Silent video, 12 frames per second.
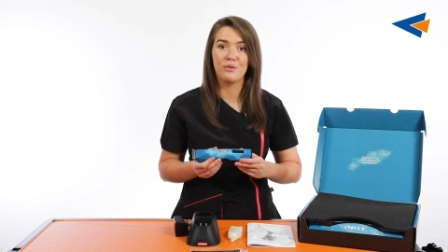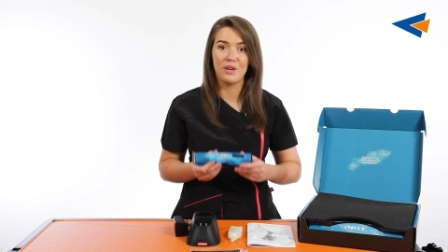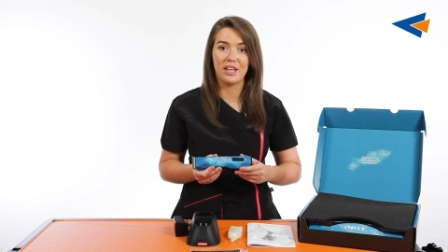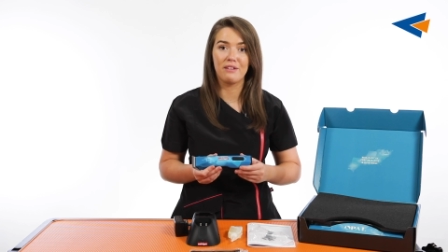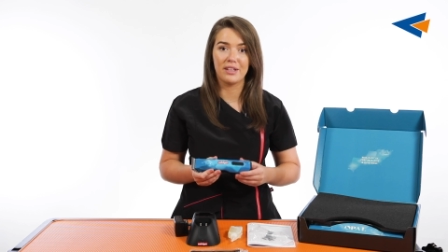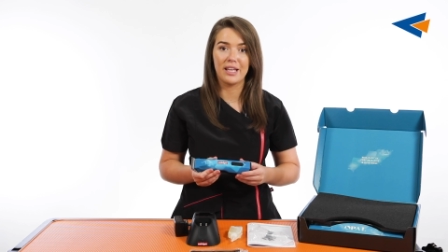a
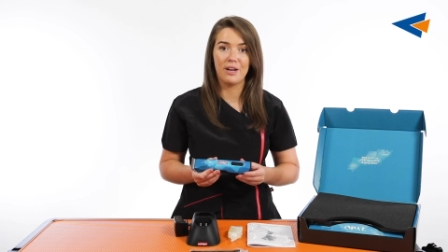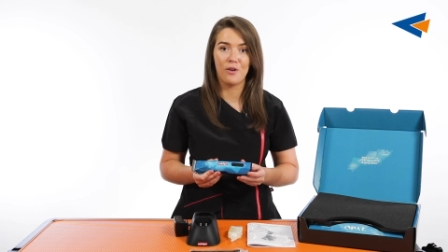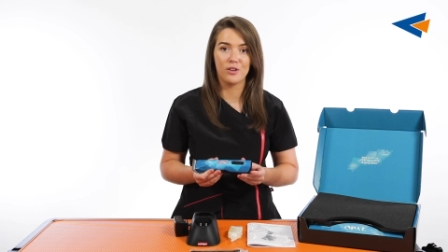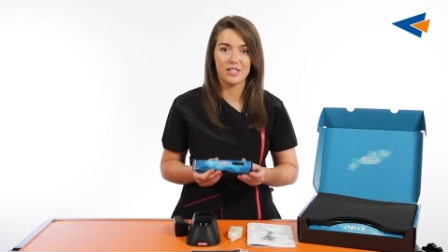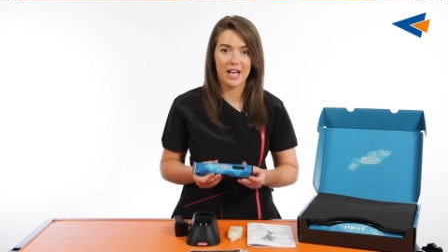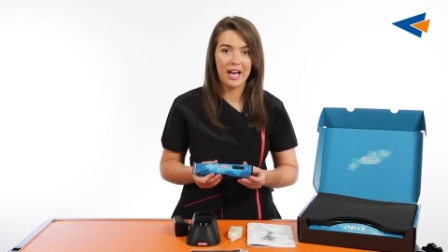really, really
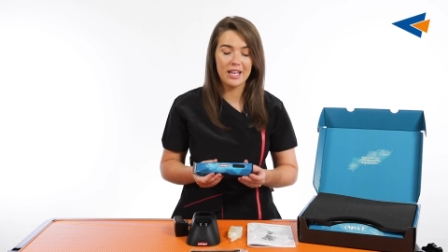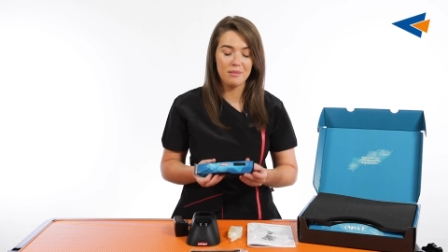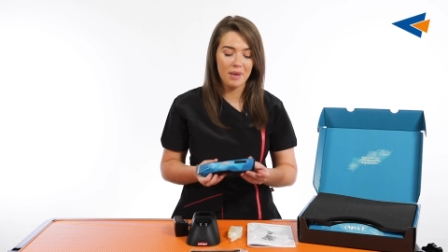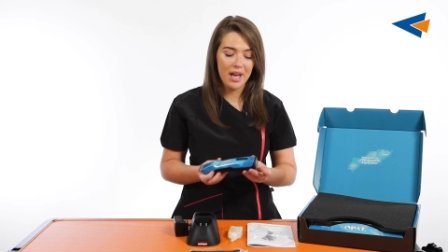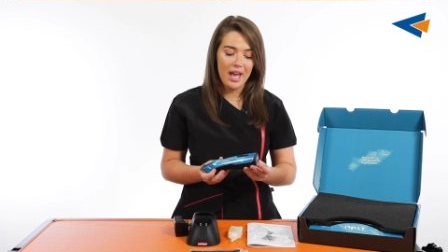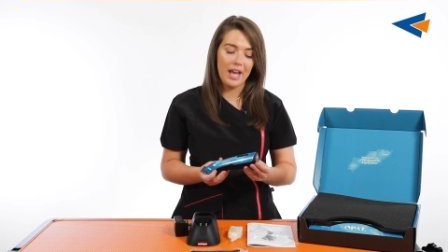long
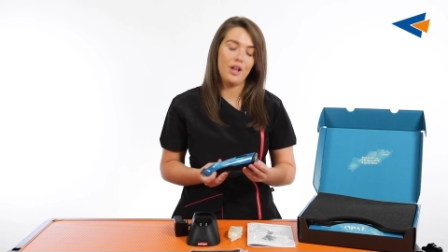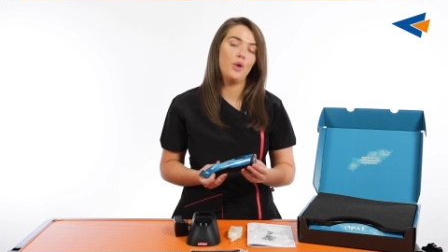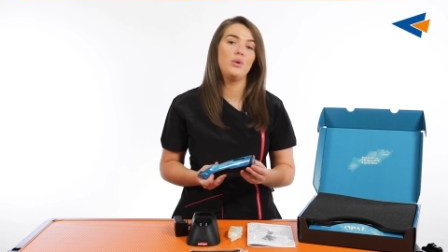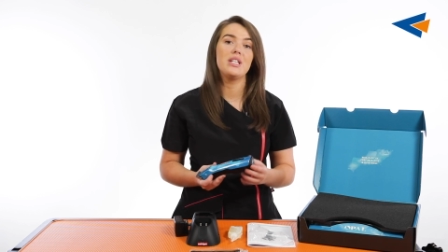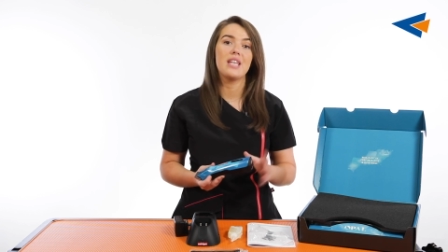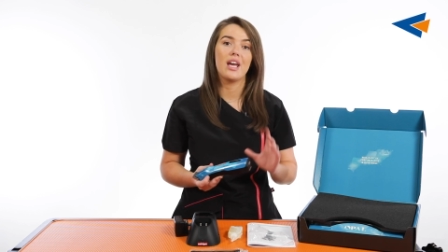time and it
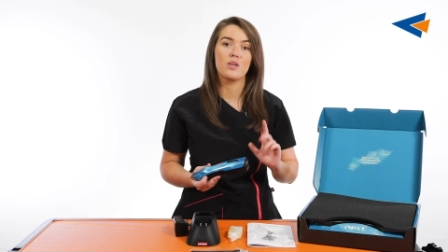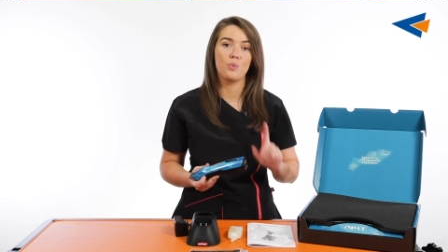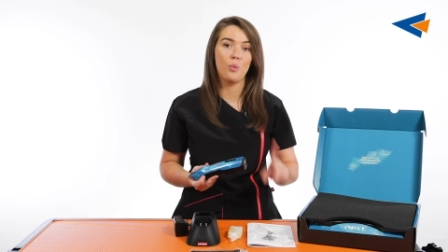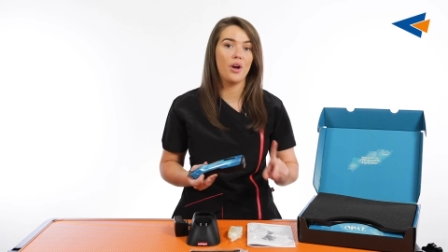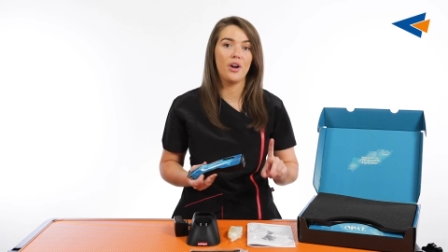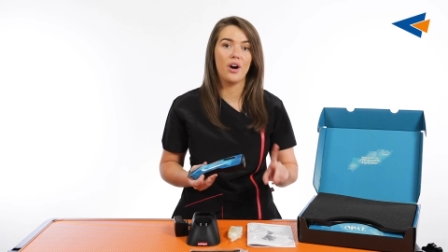only takes
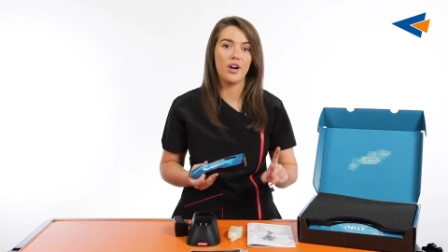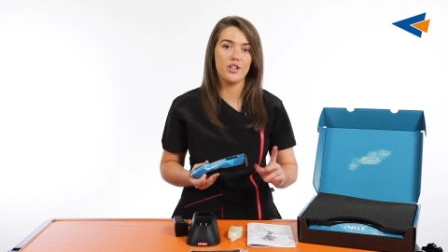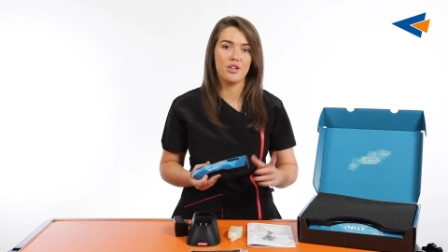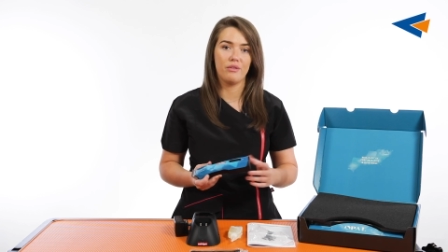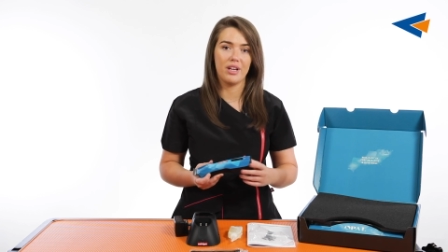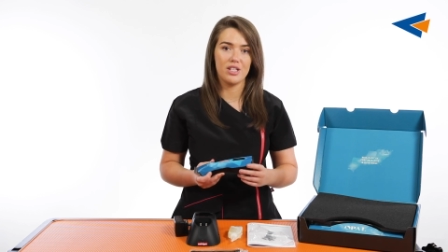one hour
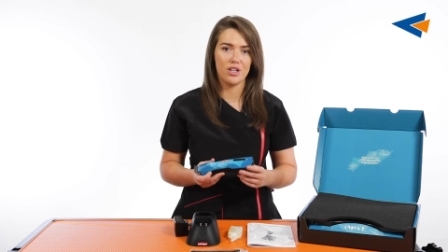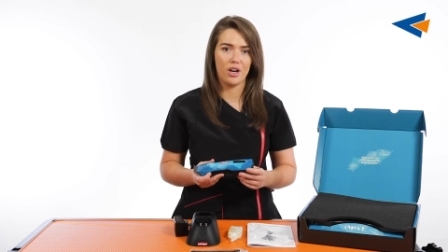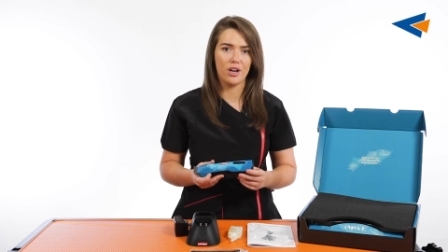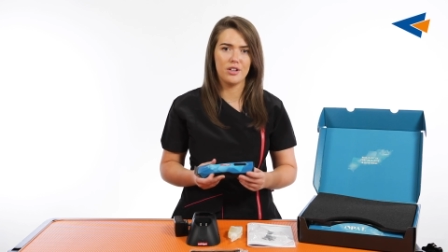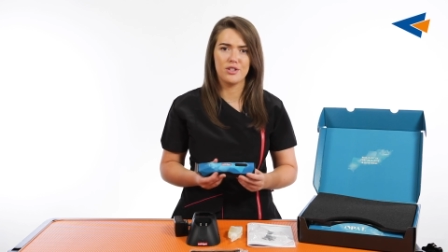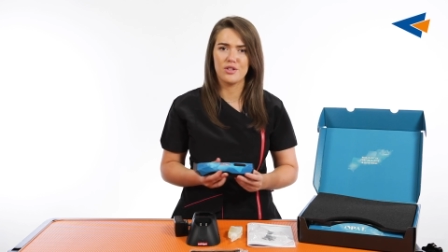to
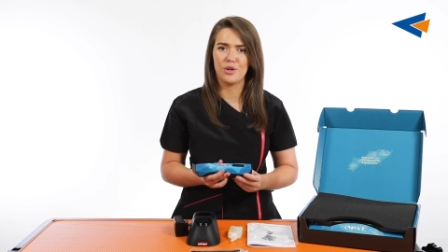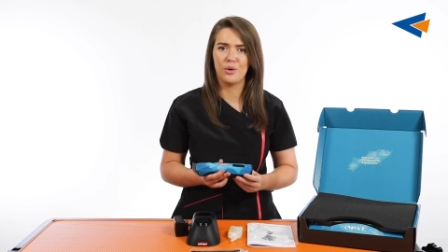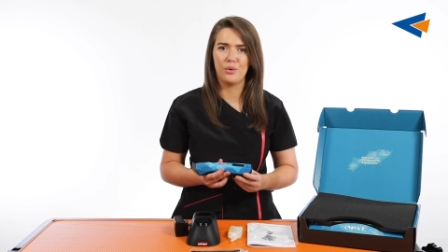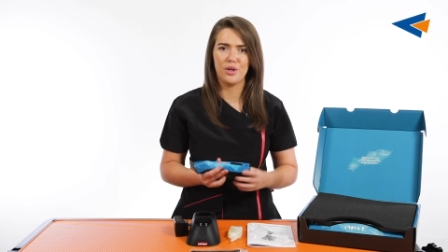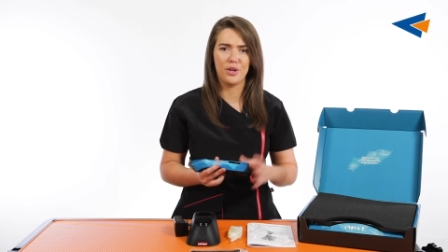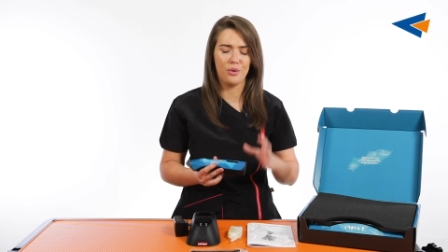recharge.
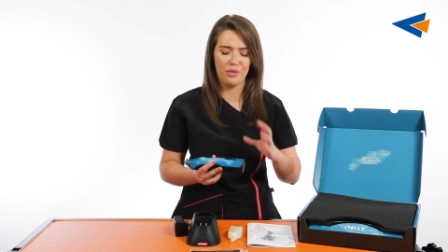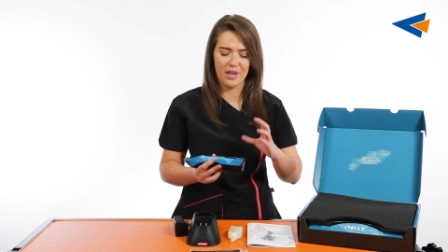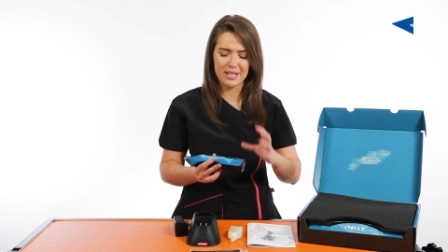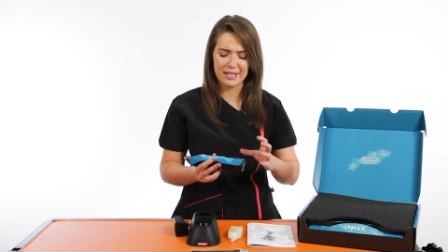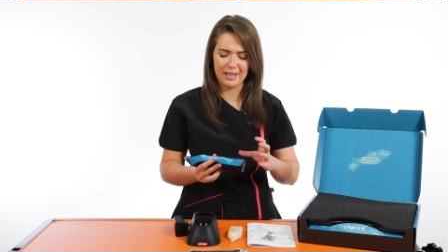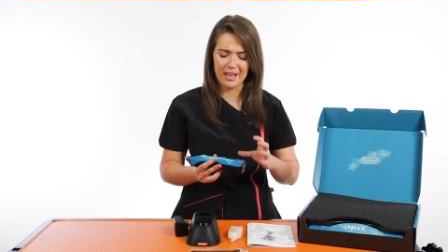So, you know,
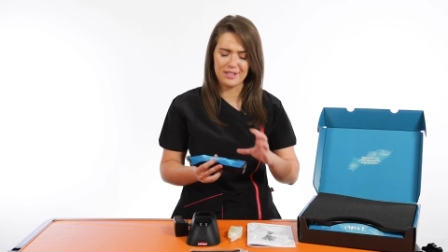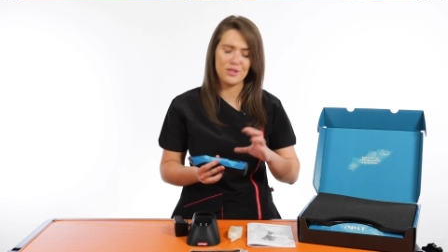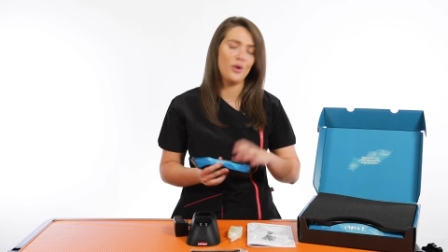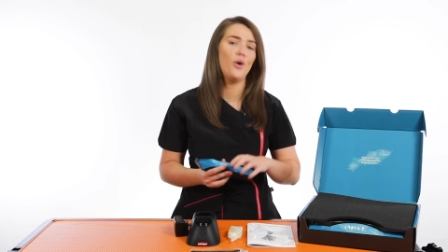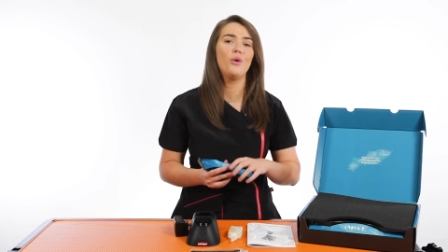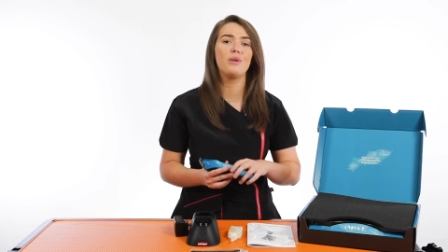this is
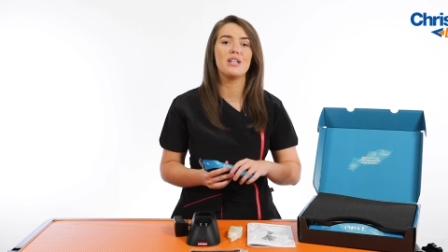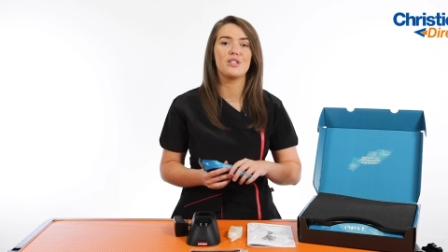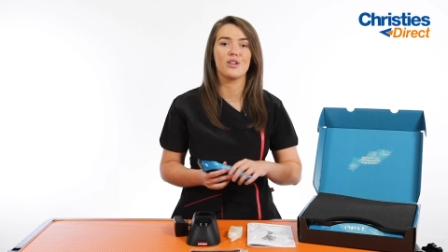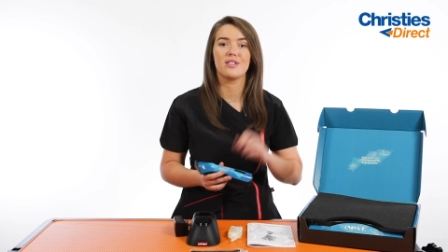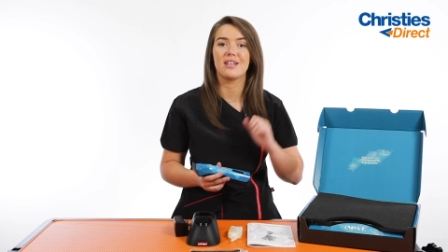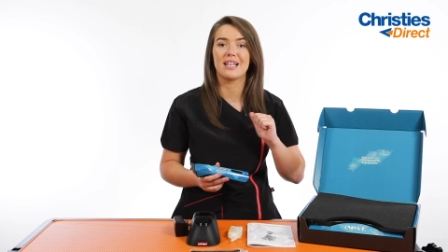not only
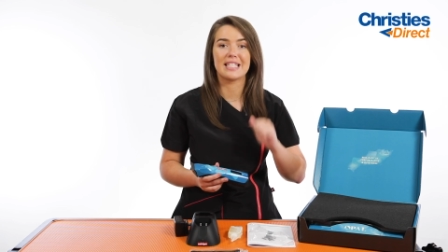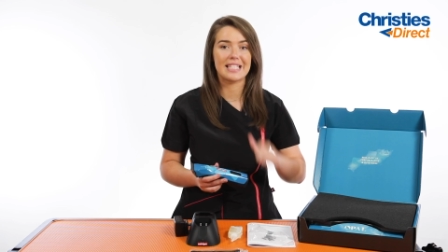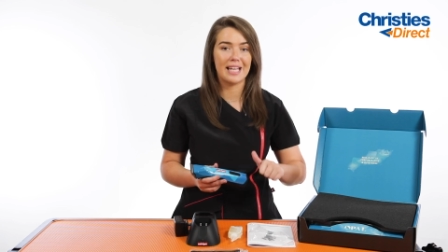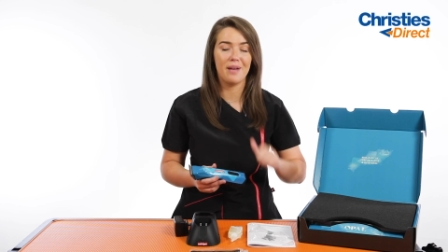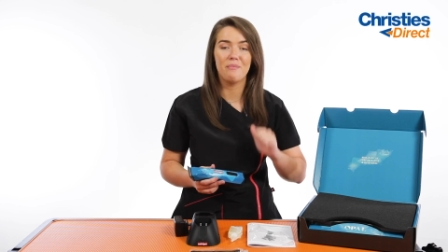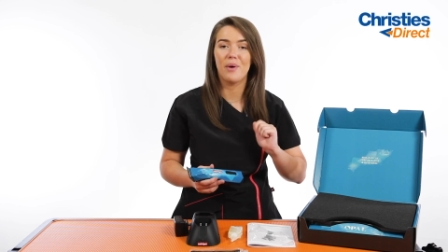just a
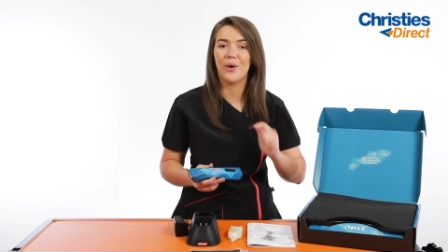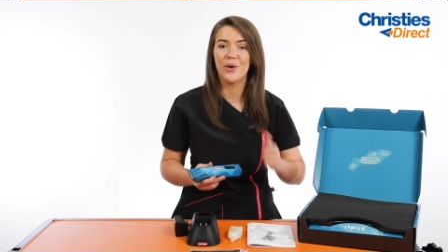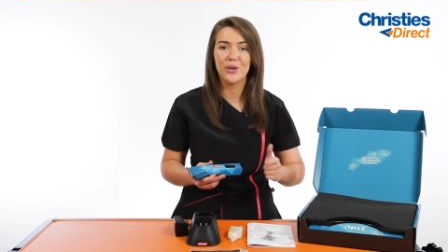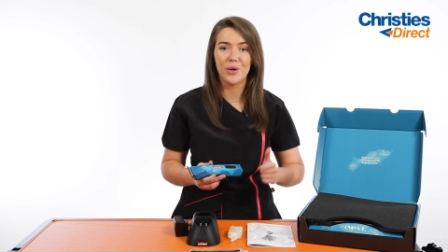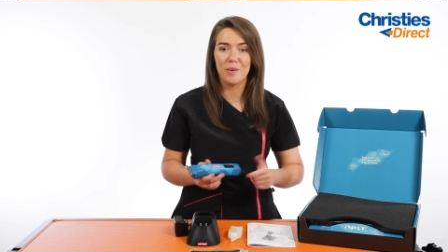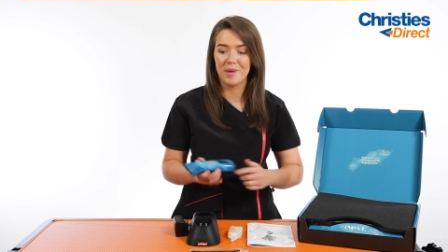slim
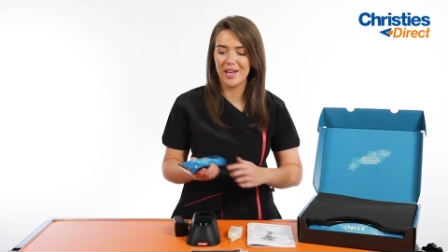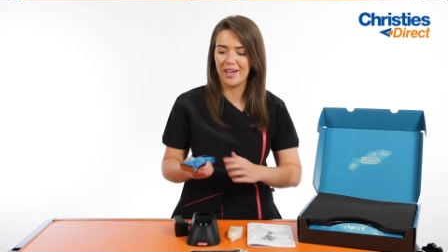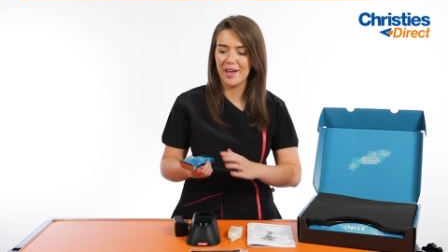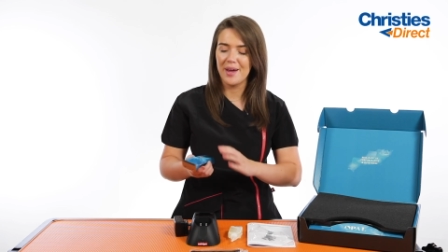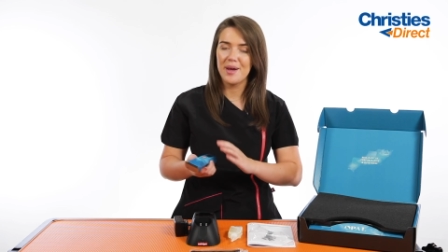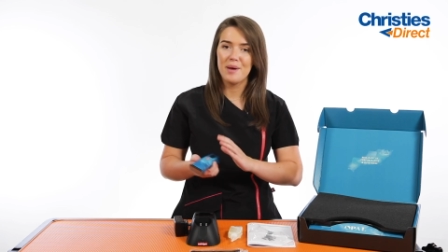ergonomic
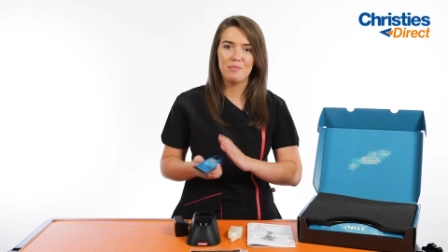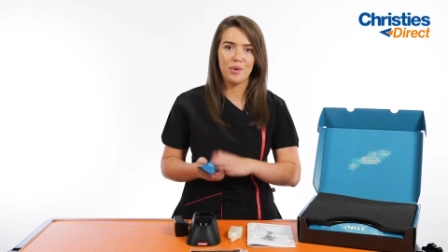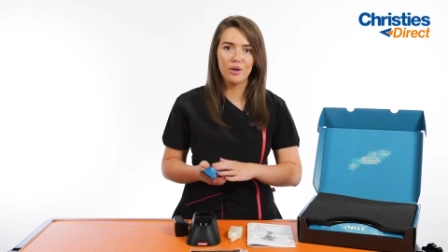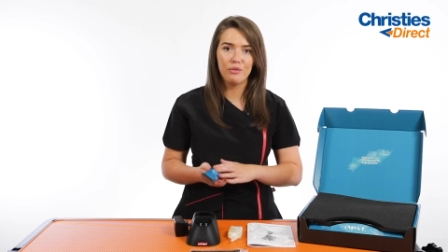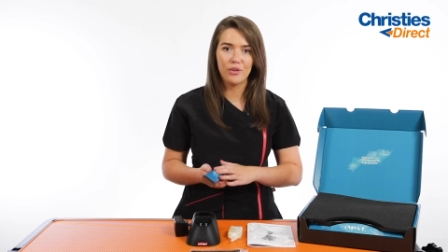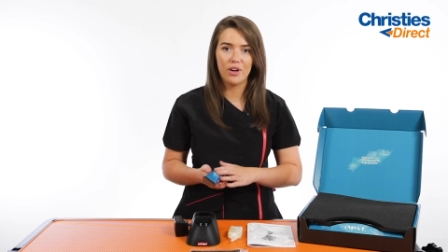
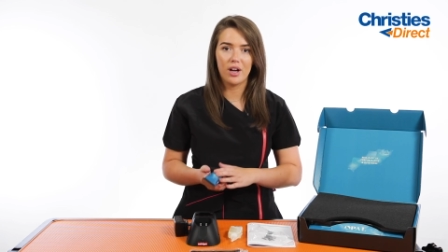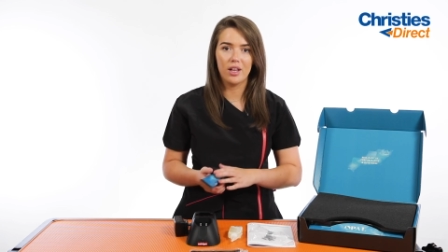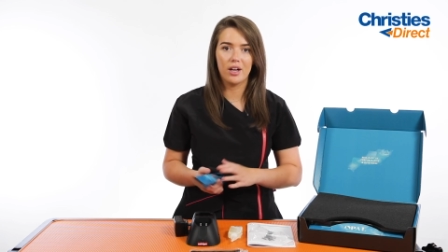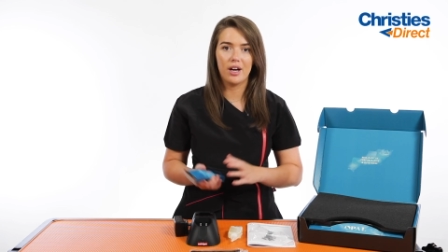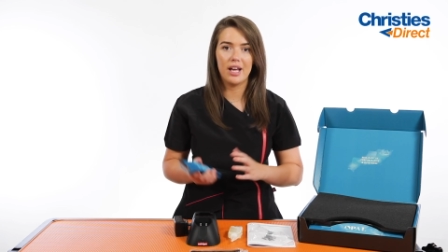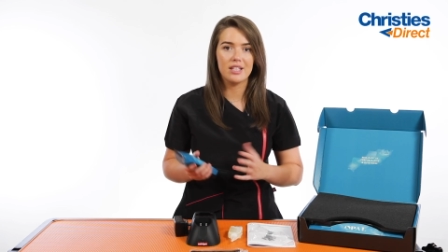beautiful colour.